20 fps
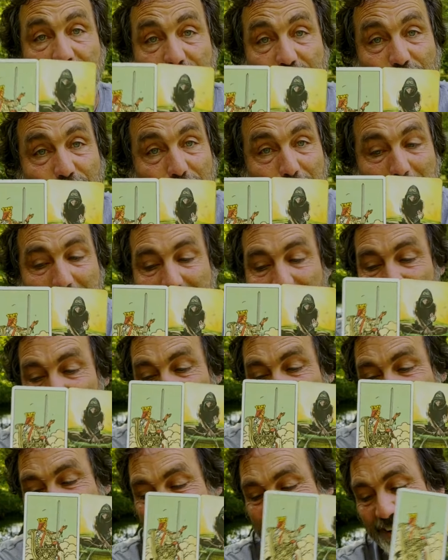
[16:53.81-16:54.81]
You're
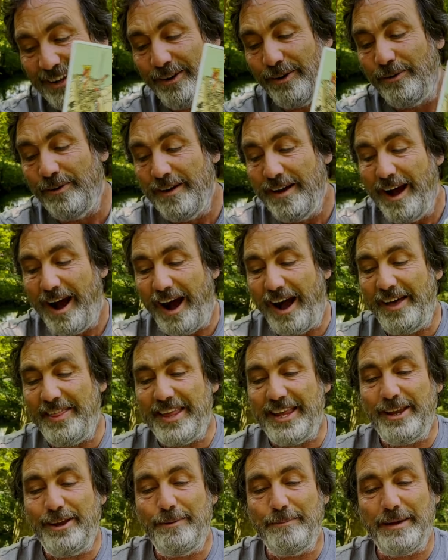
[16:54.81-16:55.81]
manifesting it all. I
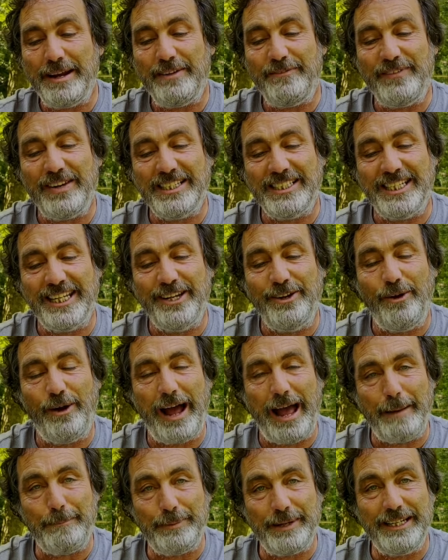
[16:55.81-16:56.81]
think you're manifesting your
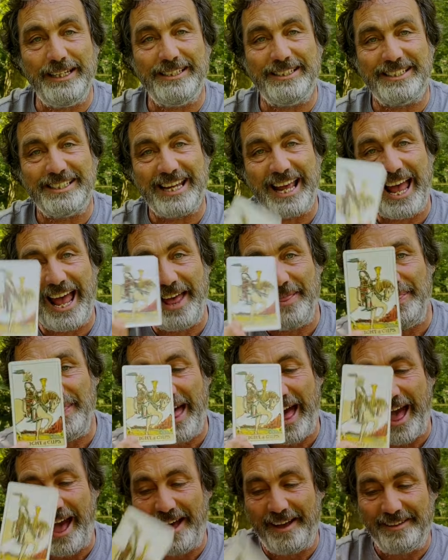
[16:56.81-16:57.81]
happiness and
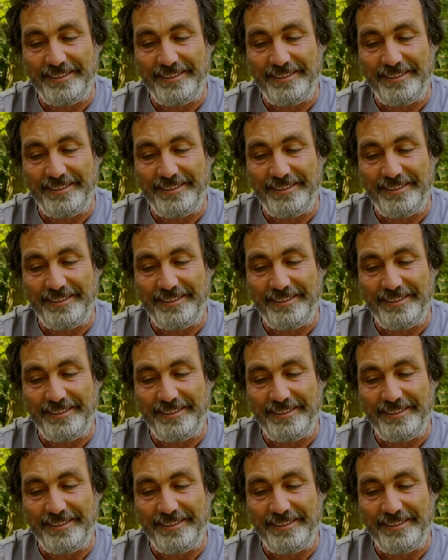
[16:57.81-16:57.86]
that.